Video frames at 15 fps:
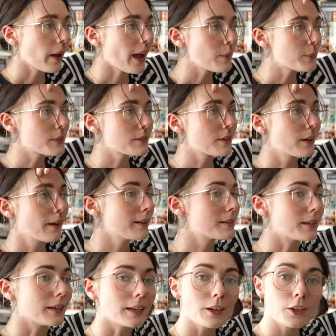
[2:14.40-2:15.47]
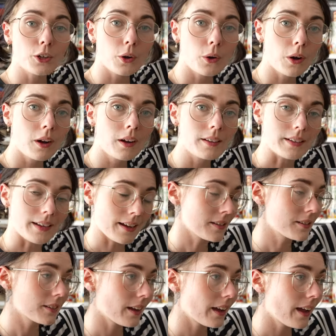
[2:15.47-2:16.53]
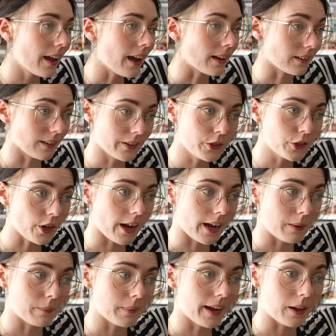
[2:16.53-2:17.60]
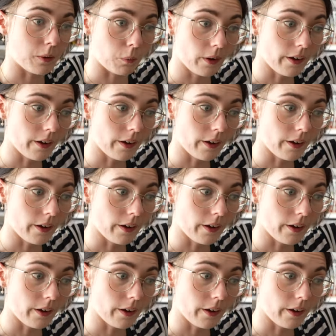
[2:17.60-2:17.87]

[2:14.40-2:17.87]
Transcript: perhaps sitting at your desk at lunchtime at